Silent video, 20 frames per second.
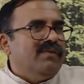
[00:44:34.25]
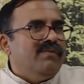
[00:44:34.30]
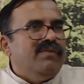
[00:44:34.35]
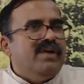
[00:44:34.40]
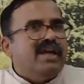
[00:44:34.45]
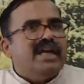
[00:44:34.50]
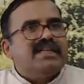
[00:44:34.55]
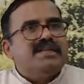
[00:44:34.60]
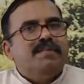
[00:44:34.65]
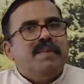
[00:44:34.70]

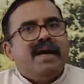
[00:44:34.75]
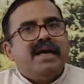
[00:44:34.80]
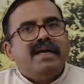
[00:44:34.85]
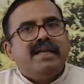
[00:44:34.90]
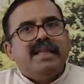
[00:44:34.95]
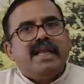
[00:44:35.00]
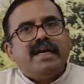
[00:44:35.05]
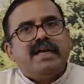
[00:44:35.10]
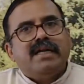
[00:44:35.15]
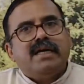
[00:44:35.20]
We
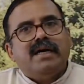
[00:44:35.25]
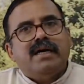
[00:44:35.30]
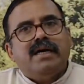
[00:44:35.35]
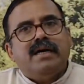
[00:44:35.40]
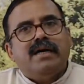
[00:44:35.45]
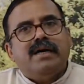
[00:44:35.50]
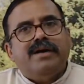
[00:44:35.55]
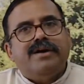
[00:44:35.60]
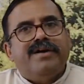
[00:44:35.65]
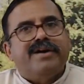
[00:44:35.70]
respect
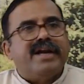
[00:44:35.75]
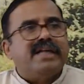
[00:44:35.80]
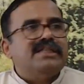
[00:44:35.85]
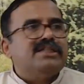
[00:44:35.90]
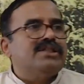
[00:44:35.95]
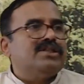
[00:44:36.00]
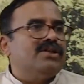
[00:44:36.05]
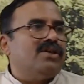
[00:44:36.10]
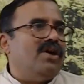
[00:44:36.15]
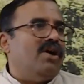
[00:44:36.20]
that
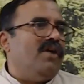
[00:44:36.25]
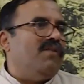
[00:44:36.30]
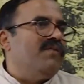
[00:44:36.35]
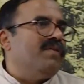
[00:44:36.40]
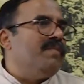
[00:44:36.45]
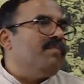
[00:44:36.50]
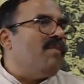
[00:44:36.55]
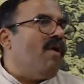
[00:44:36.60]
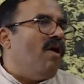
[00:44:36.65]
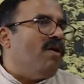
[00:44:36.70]
dress of
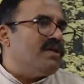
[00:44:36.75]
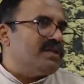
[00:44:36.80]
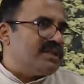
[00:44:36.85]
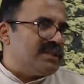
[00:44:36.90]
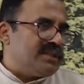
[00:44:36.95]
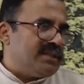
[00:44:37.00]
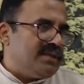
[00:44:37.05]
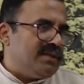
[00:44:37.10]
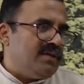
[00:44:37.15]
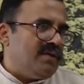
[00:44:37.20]
the
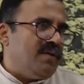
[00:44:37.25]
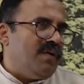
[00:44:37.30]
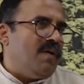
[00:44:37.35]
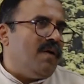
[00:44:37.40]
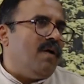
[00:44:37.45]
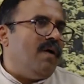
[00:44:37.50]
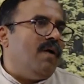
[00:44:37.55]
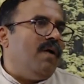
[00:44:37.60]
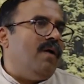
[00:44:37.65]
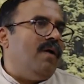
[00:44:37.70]
monks,
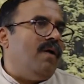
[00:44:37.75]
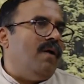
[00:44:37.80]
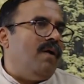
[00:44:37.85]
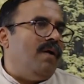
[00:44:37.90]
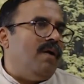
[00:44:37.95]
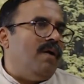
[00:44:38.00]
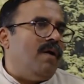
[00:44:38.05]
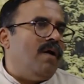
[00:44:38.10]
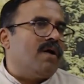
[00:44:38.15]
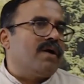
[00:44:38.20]

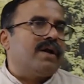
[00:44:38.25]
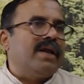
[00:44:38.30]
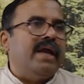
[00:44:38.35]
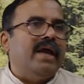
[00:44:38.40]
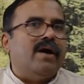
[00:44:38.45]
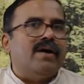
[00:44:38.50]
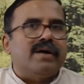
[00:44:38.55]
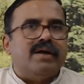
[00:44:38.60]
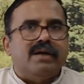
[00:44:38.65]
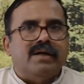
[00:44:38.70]

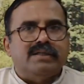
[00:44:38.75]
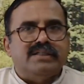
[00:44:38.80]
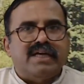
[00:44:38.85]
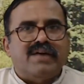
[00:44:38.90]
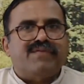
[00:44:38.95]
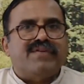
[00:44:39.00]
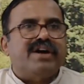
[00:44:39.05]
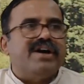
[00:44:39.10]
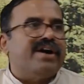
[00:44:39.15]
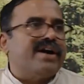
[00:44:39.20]
ochre or
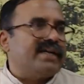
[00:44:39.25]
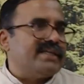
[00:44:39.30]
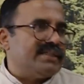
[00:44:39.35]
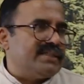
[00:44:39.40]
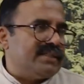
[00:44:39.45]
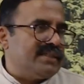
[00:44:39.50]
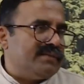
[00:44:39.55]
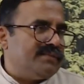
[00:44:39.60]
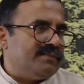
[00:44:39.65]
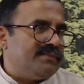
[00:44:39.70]
saffron
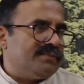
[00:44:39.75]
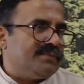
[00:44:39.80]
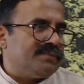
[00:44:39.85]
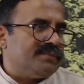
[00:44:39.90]
dress.